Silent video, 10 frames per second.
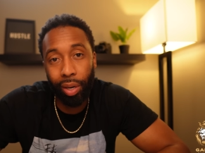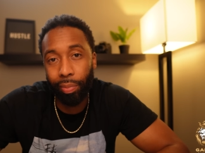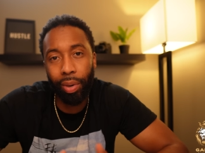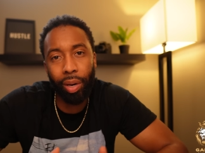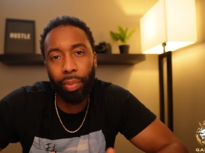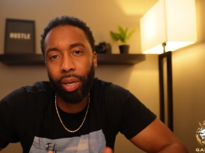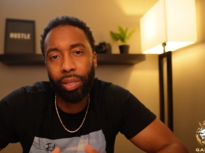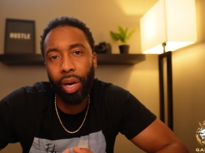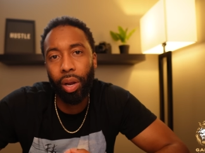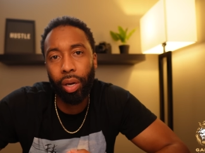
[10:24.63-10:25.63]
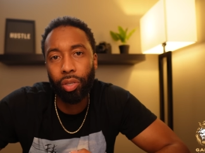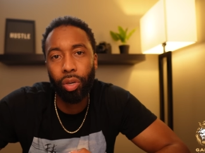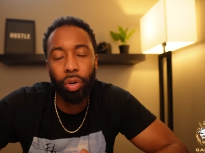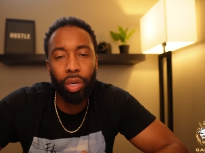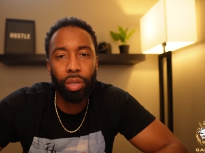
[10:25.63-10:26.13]
They, they make it sound like it's
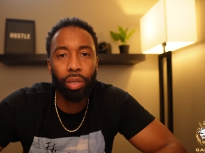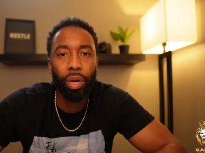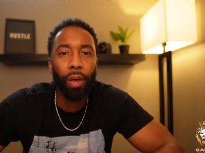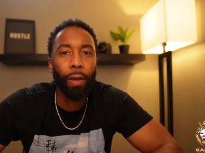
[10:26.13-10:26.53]
so easy.